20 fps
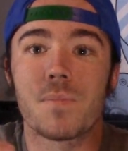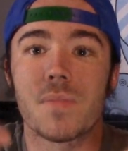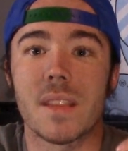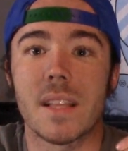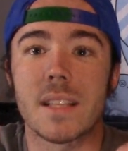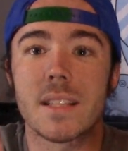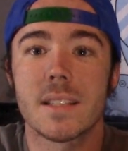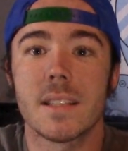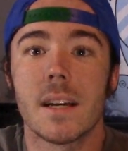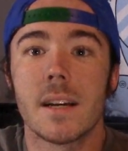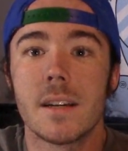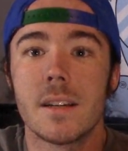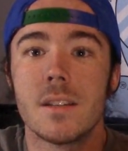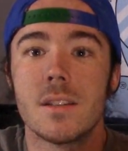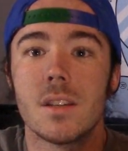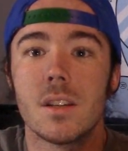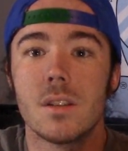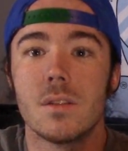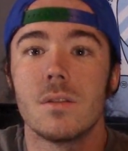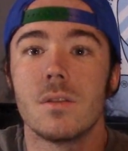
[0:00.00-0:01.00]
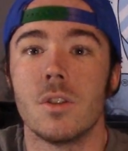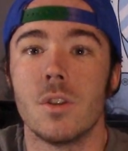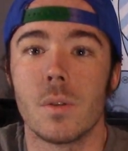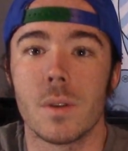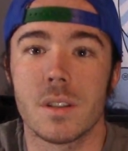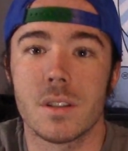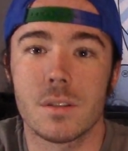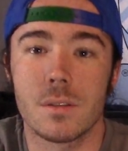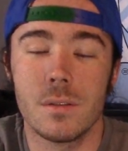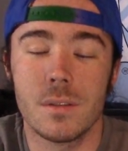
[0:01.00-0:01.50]
that signs,
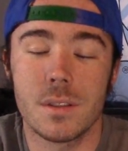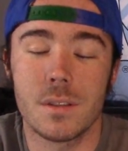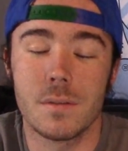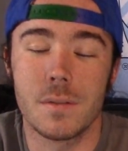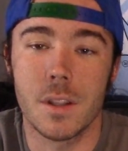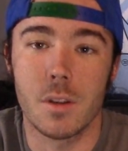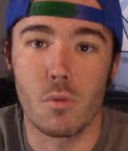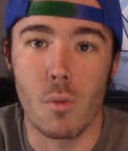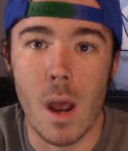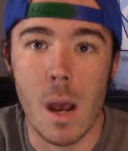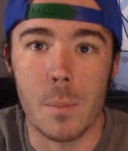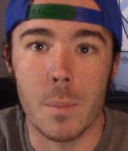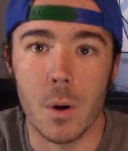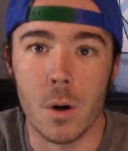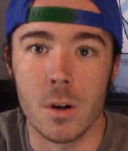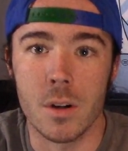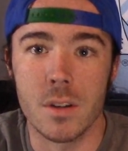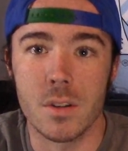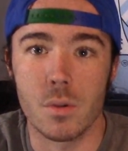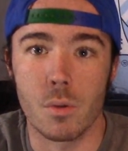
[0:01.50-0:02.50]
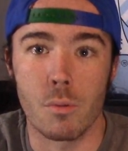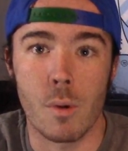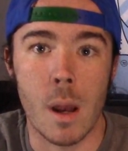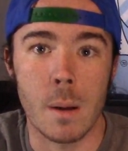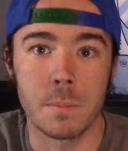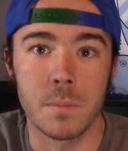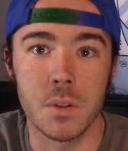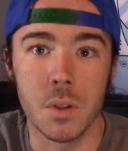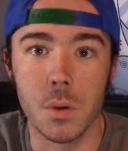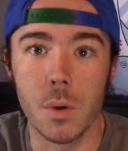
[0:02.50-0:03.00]
exclusively rap artists or
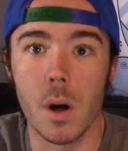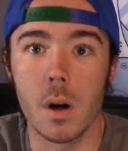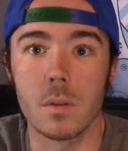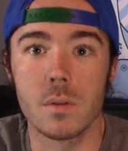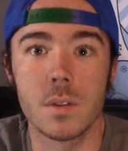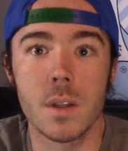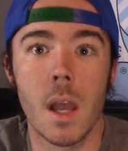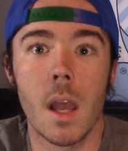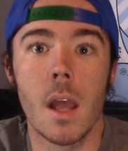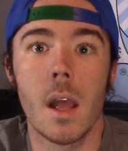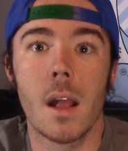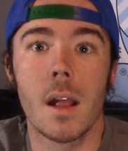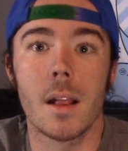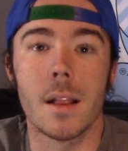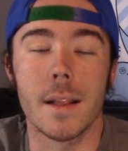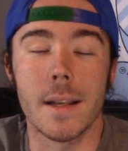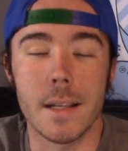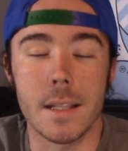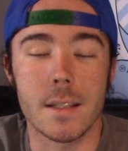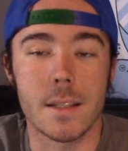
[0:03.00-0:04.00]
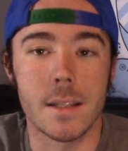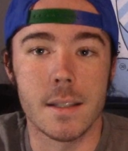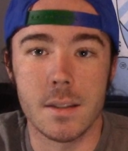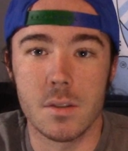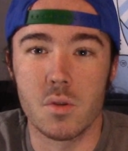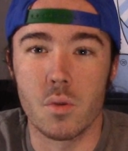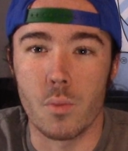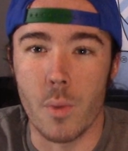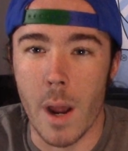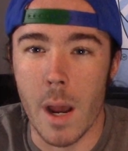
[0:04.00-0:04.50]
rap duos. This
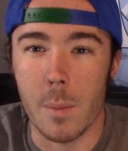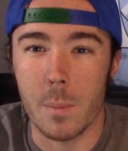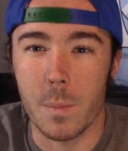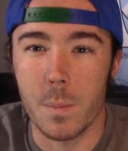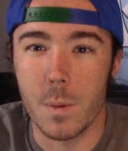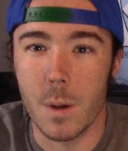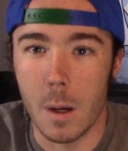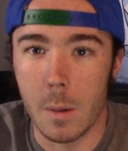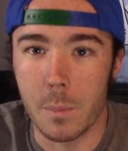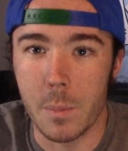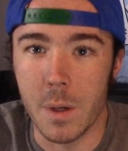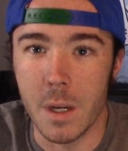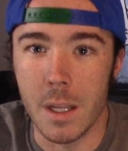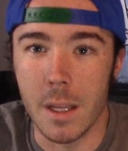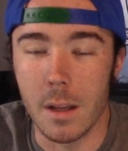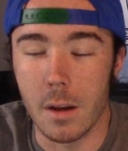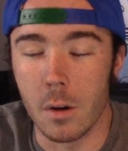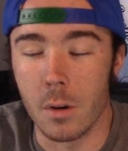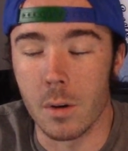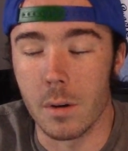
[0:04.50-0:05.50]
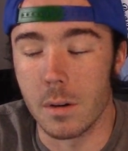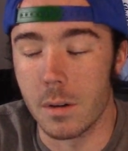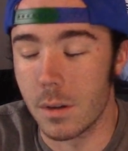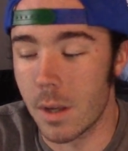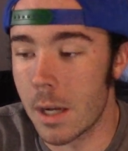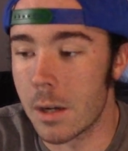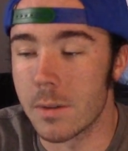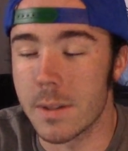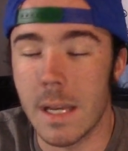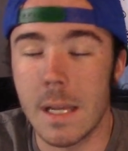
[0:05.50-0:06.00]
is a rap company or
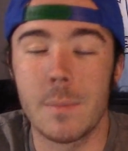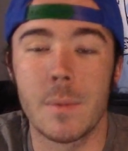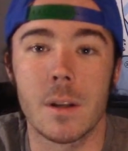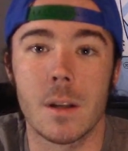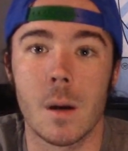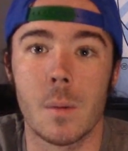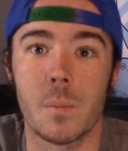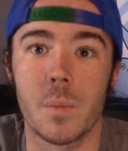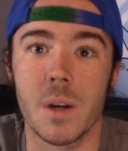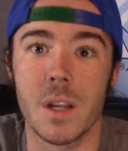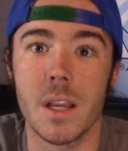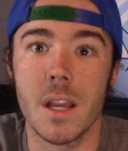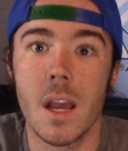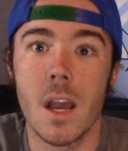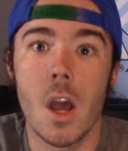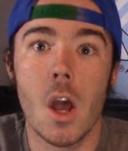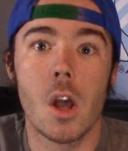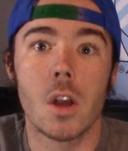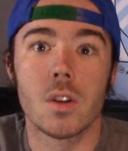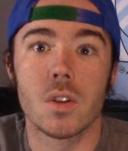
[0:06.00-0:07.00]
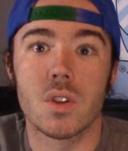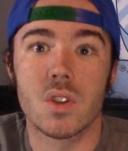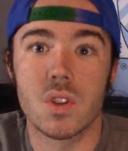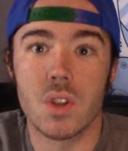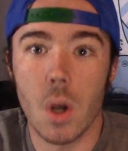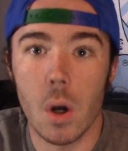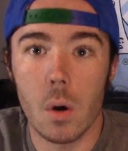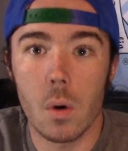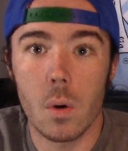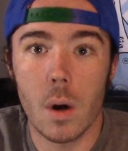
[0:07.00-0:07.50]
entertainment company.
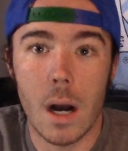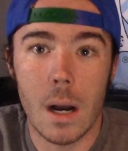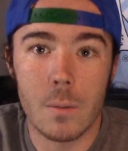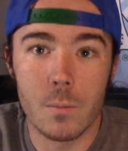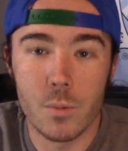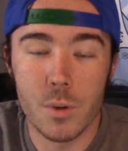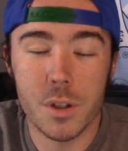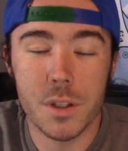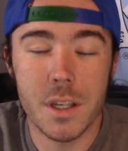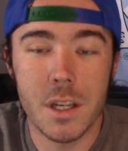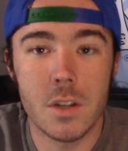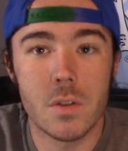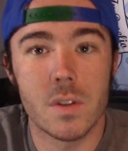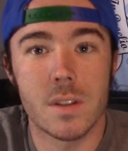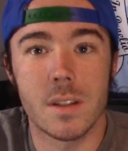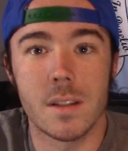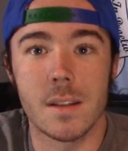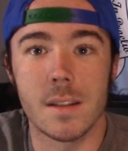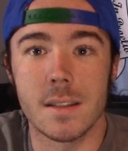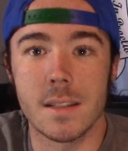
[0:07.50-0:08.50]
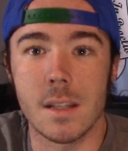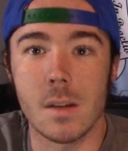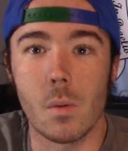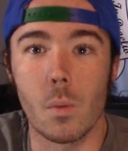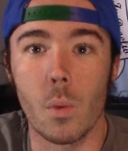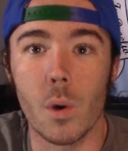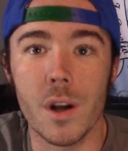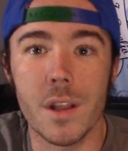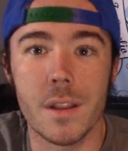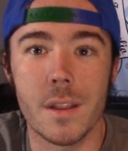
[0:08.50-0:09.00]
So I'm really interested to see
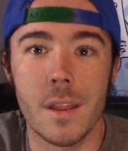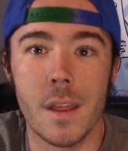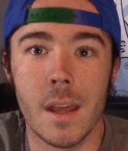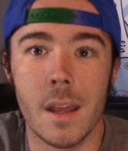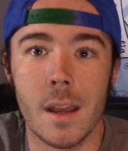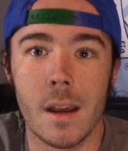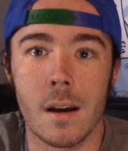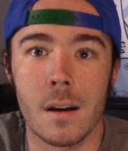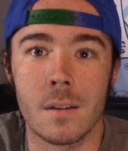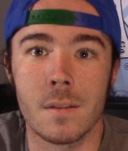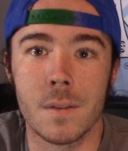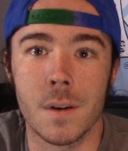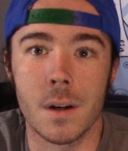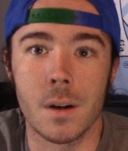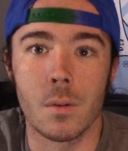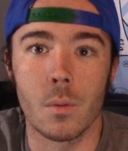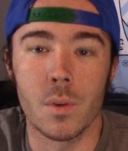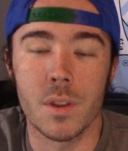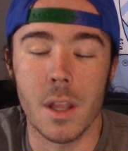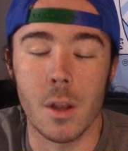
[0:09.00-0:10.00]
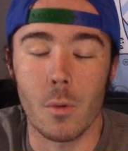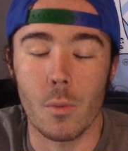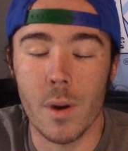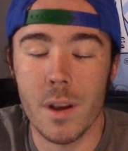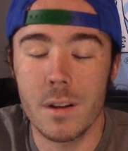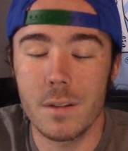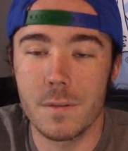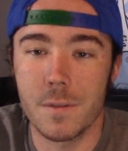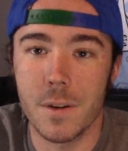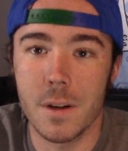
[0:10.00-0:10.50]
what they have, what they
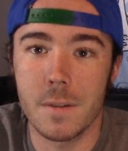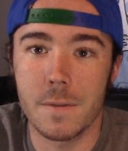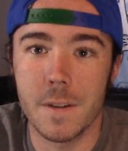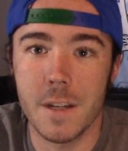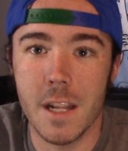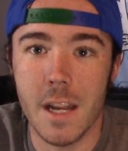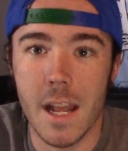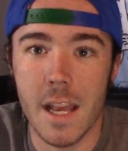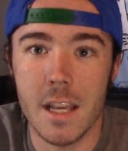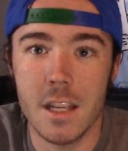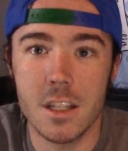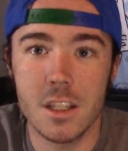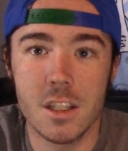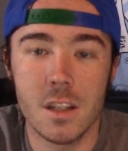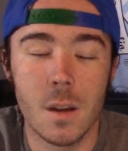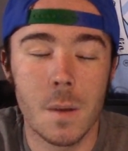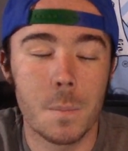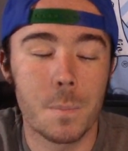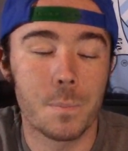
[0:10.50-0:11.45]
write for Infinite H.